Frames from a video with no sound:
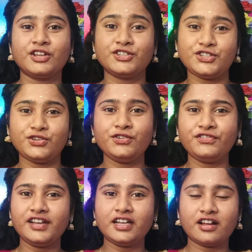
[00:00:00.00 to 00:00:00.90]
Do you
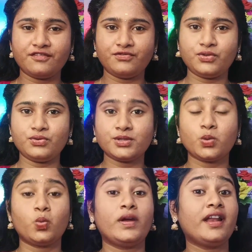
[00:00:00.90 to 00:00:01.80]
feel confused
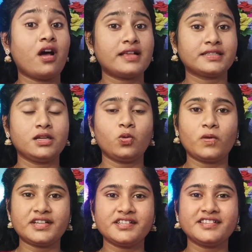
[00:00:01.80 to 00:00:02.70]
when asking
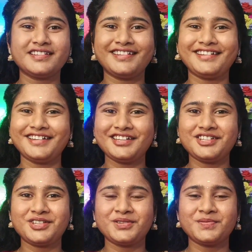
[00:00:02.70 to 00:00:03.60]
questions in
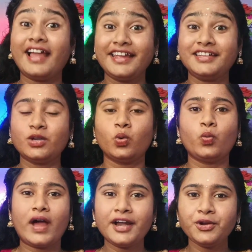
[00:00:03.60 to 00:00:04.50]
English? Like
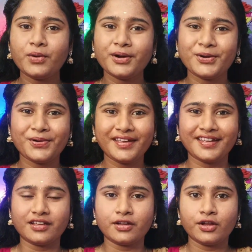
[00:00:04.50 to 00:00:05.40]
where you are
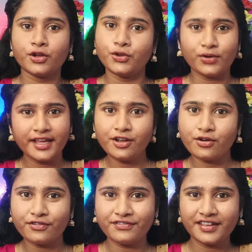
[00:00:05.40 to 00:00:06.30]
going? You like
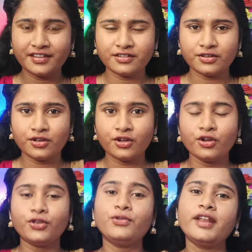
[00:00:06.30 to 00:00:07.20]
coffee?
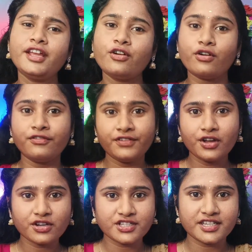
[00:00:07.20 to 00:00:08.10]
You like
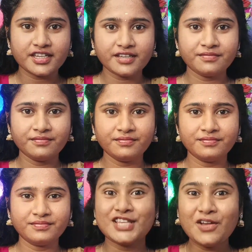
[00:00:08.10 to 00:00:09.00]
coffee or tea?
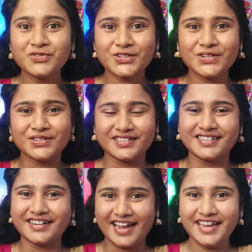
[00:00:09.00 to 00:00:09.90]
Sounds good,
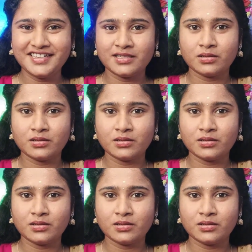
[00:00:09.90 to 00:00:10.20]
right?